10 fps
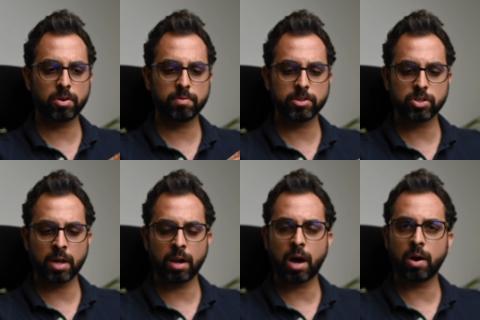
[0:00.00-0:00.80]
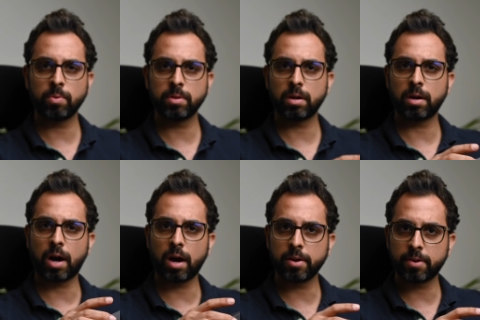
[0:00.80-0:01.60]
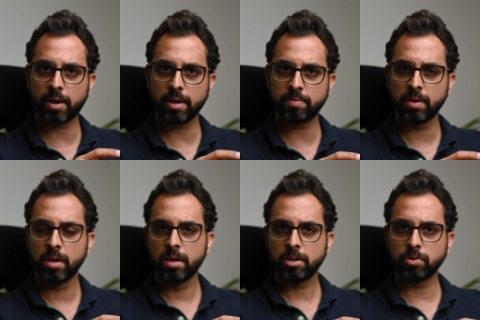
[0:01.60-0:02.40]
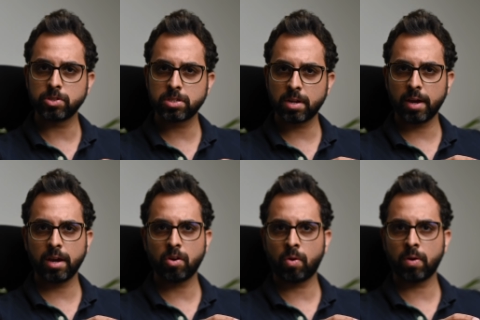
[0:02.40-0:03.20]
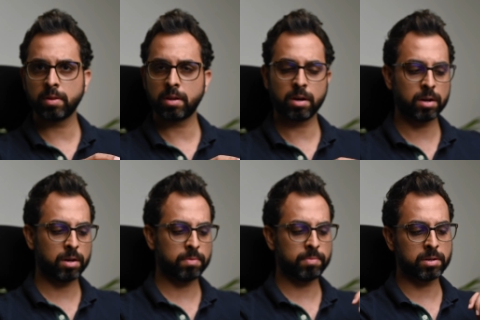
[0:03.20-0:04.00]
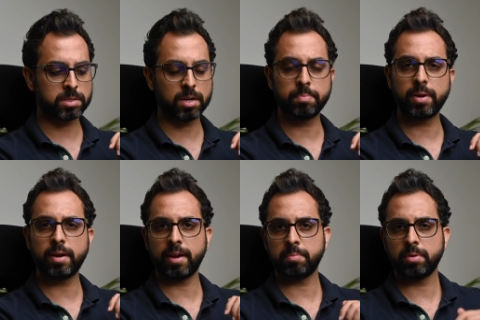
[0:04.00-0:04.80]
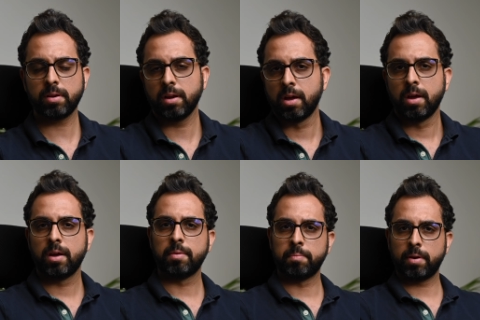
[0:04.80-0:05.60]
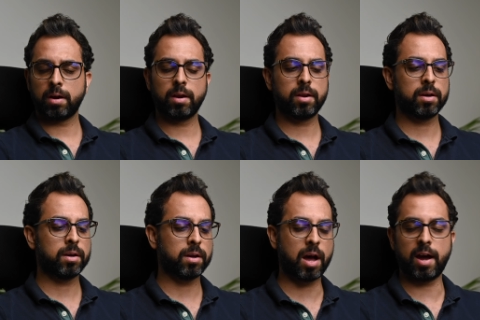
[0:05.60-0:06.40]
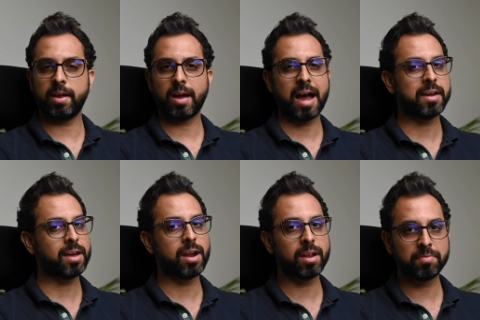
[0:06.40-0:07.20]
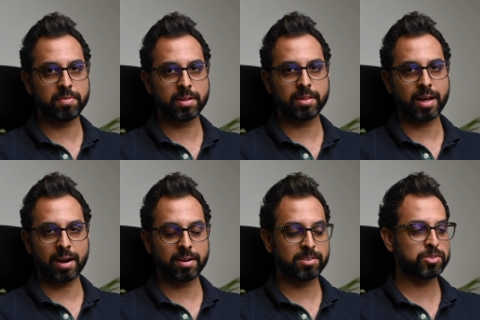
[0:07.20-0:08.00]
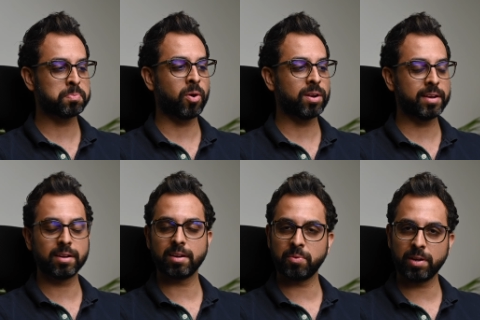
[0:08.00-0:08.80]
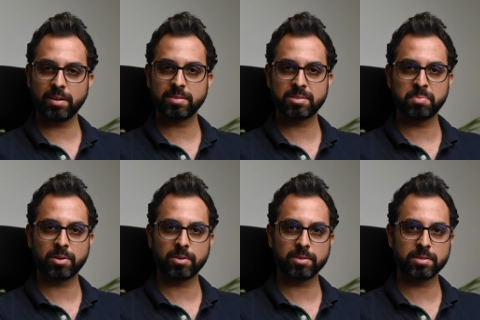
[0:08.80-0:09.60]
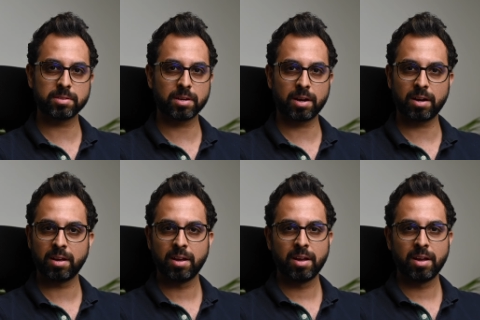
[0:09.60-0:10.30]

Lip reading: which allow the hard drive to stay on a slippery table, but I can live with that small inconvenience because the